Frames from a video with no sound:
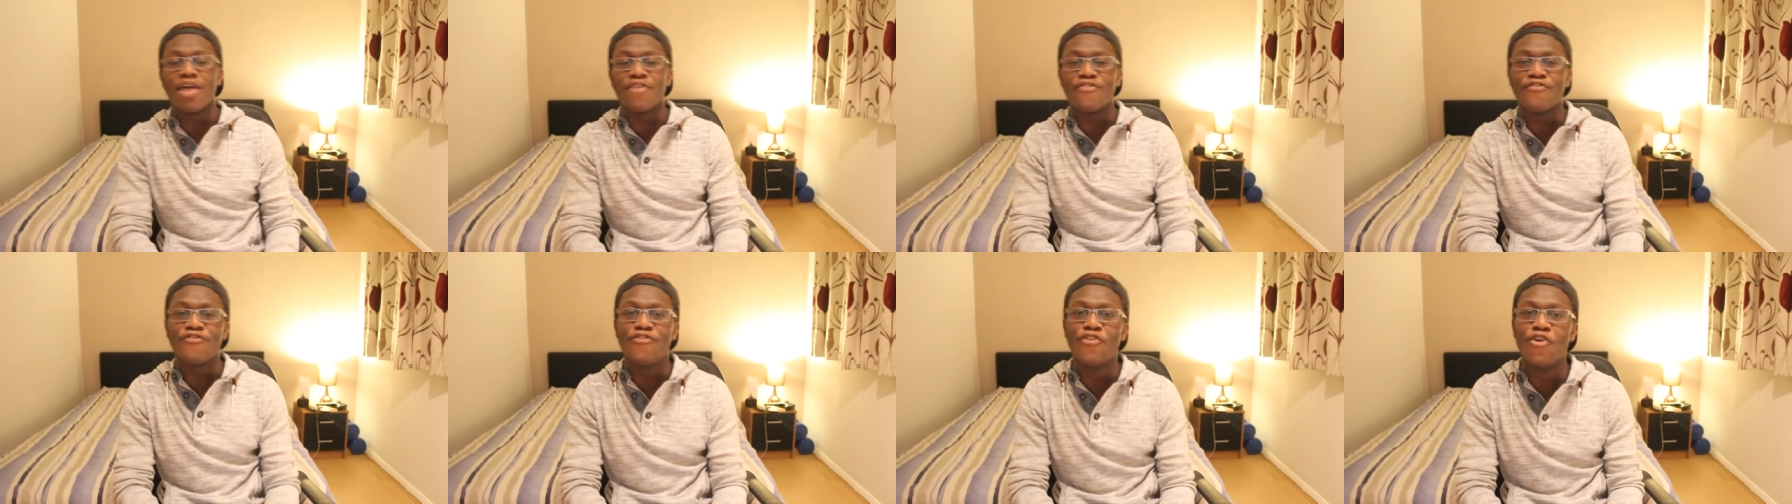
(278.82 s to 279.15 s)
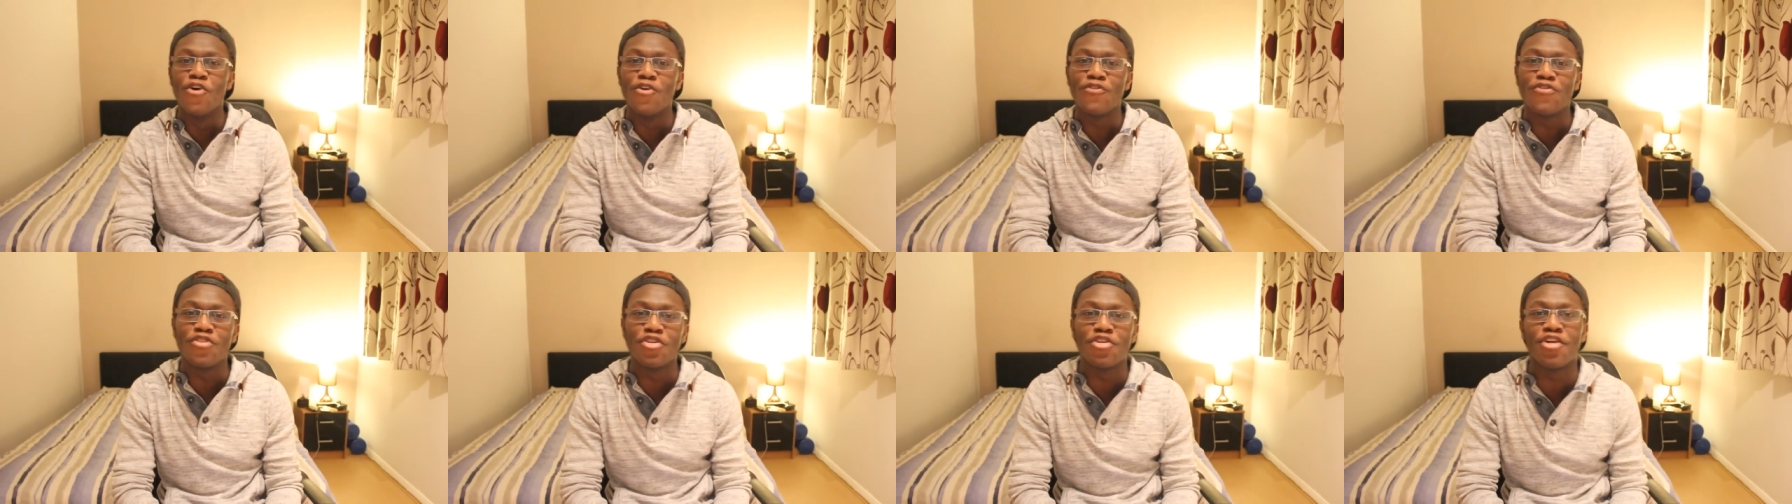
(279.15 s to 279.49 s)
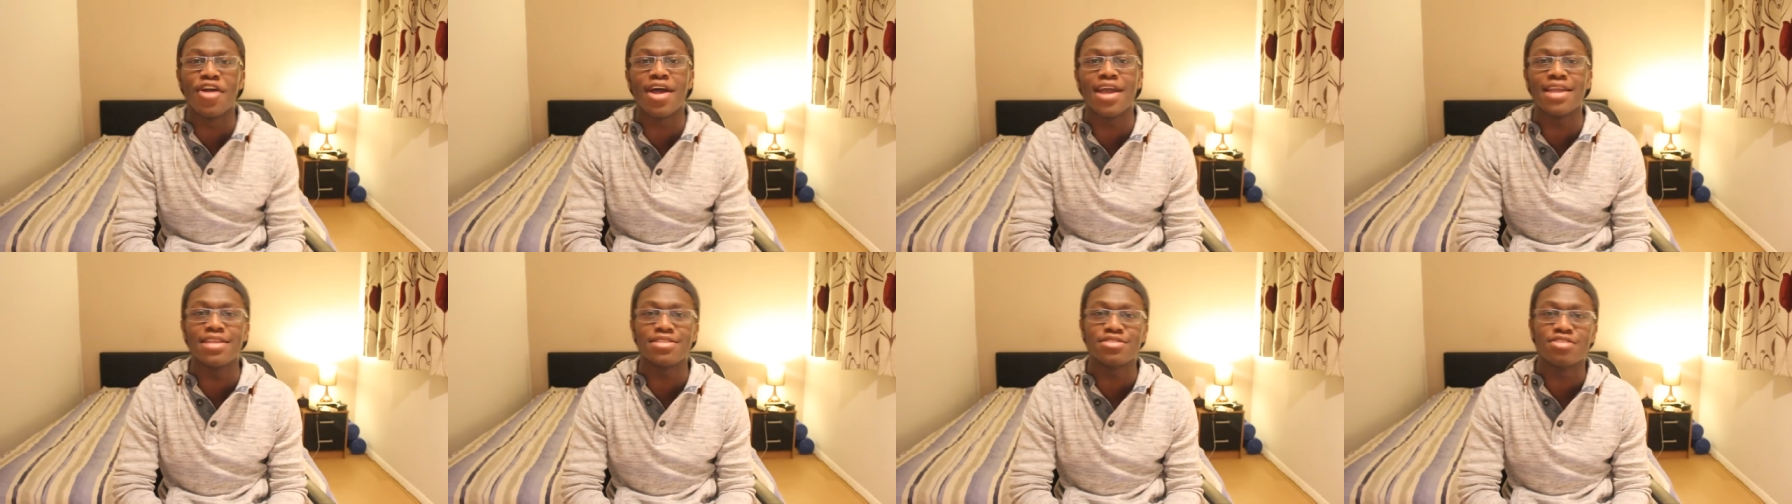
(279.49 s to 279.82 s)
My full
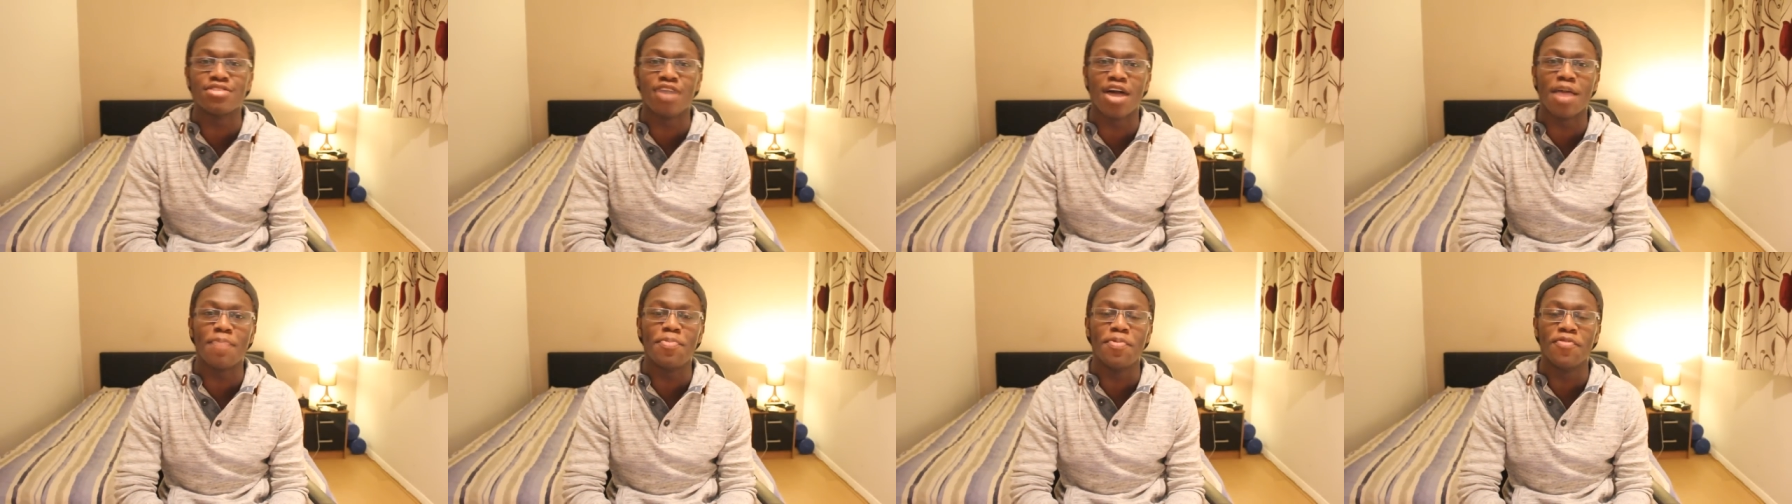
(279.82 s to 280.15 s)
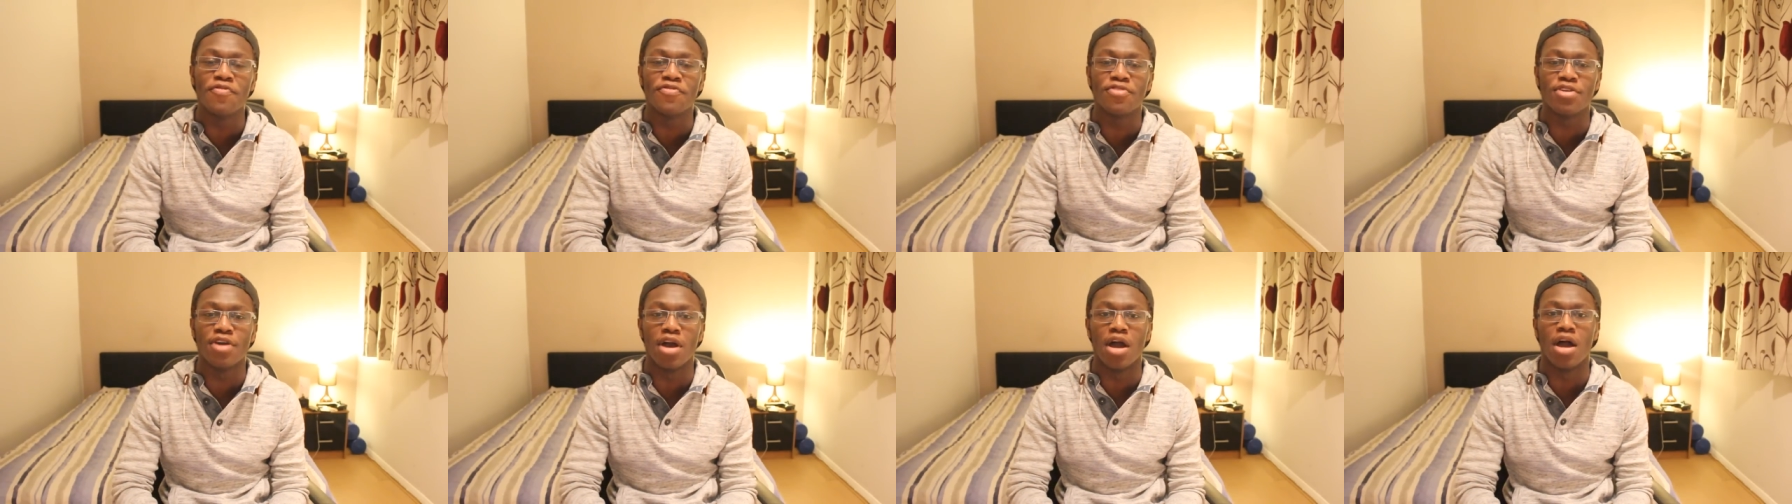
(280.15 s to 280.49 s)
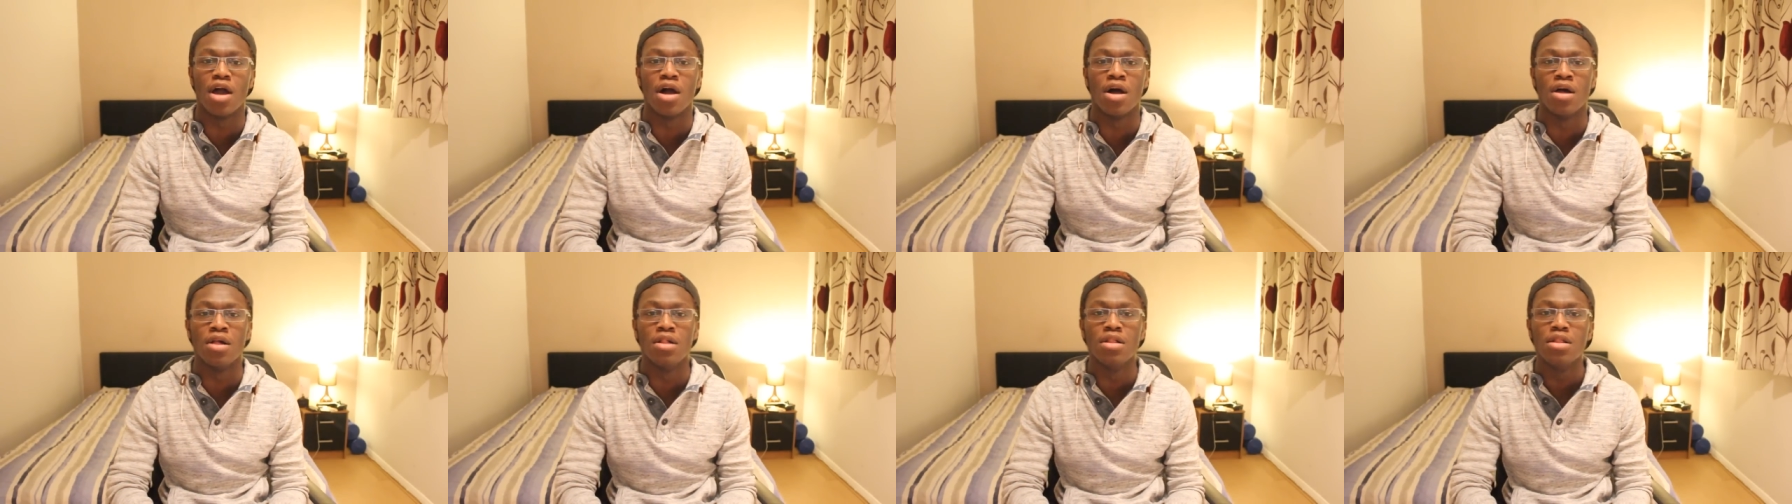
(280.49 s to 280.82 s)
variety type of
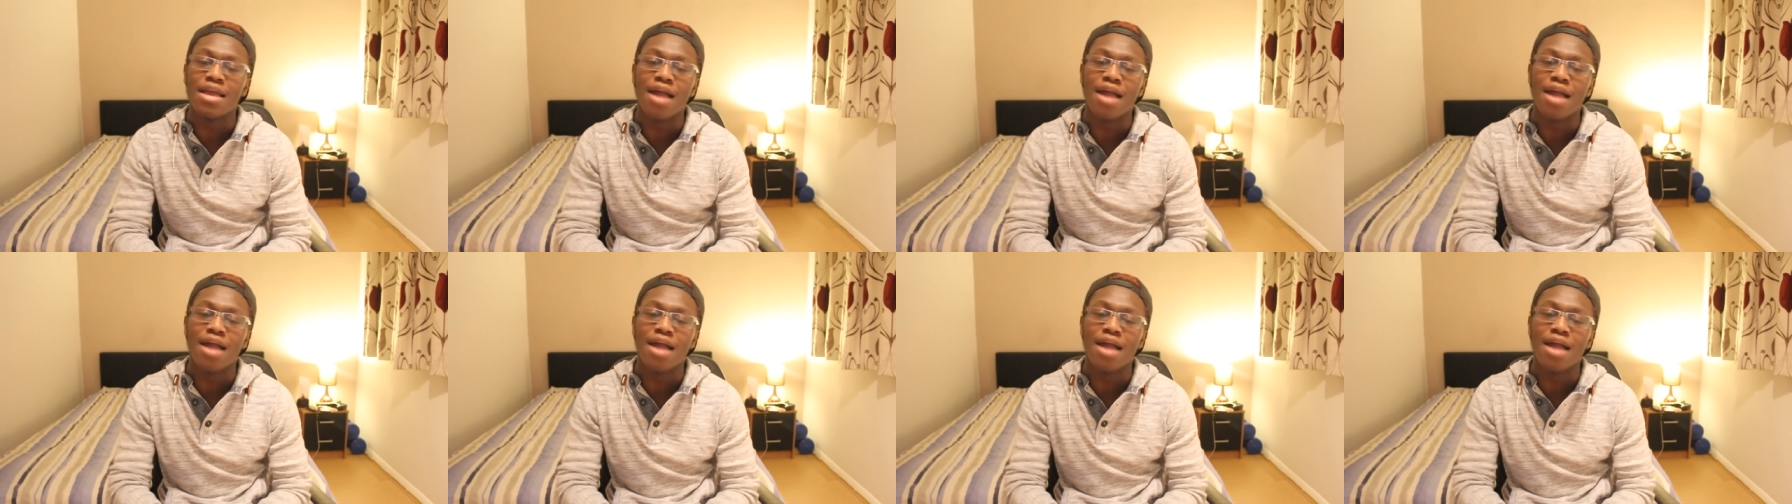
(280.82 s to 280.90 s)
girl.